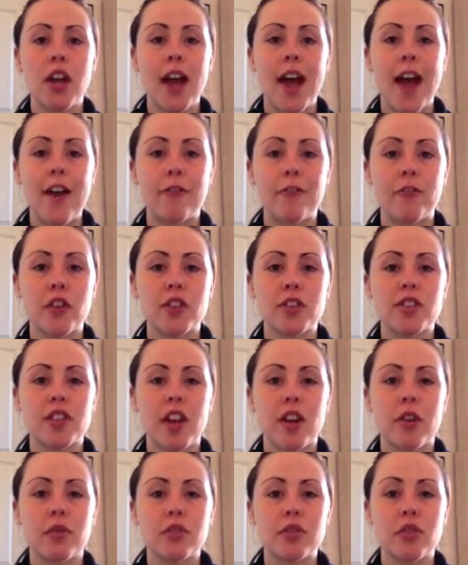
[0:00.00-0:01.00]
effort,
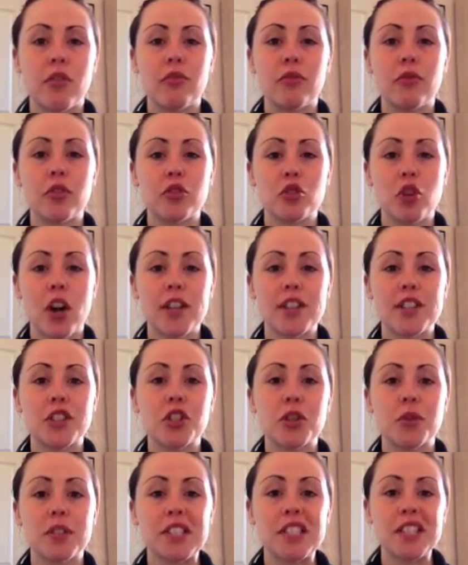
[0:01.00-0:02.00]
so sort of trying to
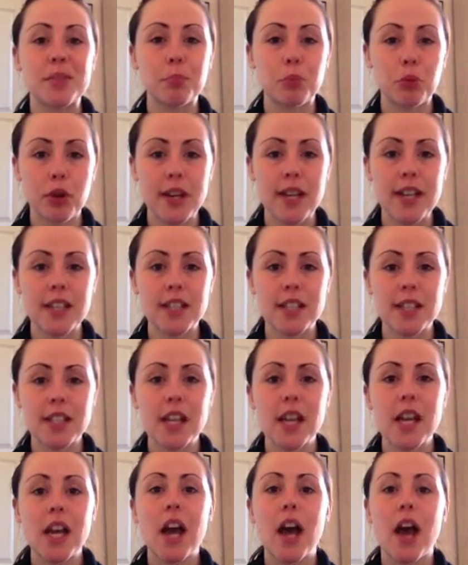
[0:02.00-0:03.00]
do a sprint
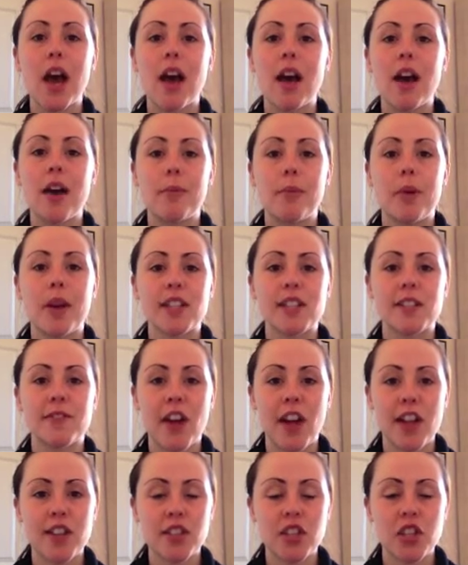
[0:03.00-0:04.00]
as
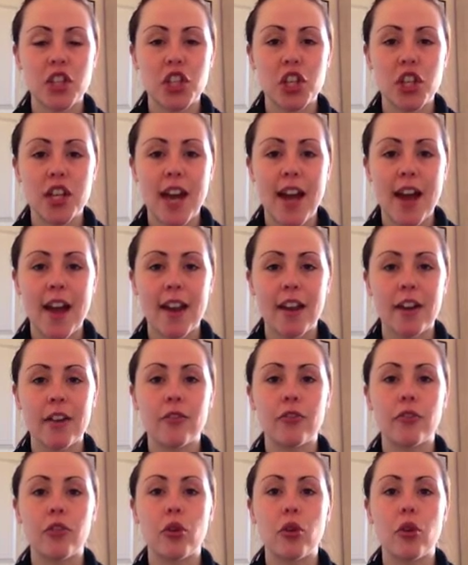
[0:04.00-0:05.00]
fast as you can
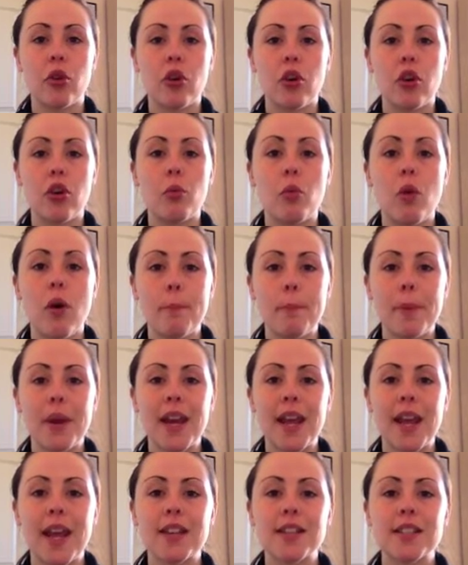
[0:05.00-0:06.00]
for 1
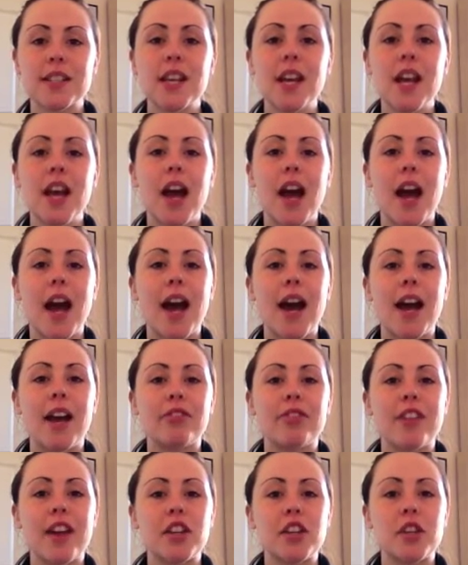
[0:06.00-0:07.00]
minute,
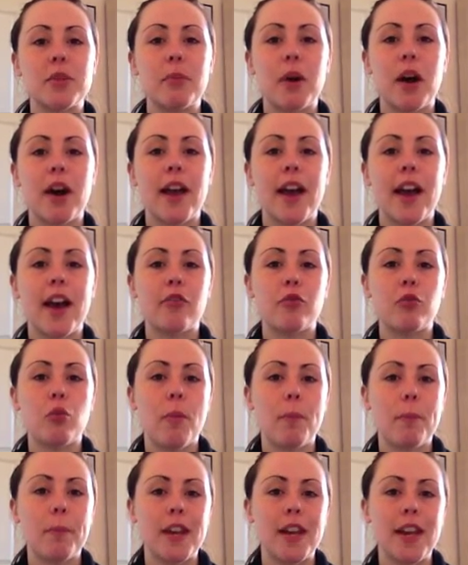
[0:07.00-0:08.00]
and then you might have
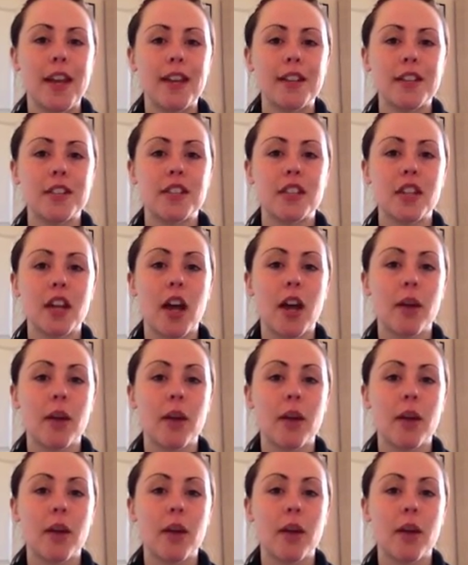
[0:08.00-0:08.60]
1 minute